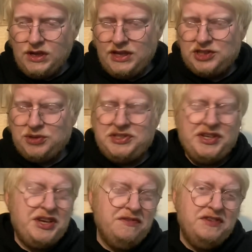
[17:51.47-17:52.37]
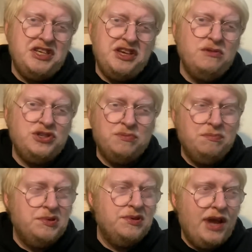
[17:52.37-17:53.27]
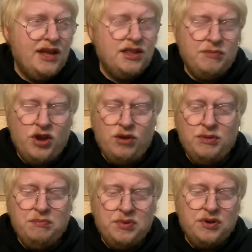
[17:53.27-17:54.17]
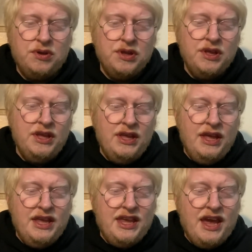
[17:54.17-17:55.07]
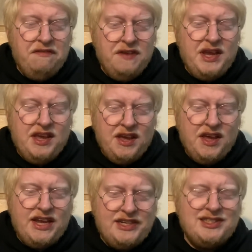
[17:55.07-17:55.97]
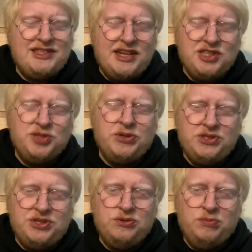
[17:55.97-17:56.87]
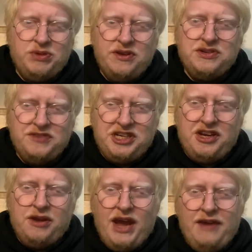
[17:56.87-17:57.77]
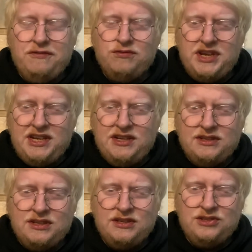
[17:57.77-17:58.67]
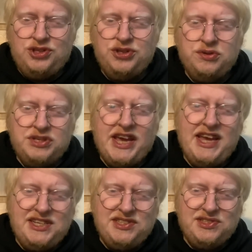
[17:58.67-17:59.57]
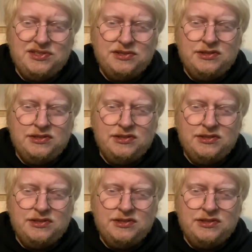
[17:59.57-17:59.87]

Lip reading: It's almost like a video dump at the moment. But yeah, I think it's sensible to upload a video every 2 days.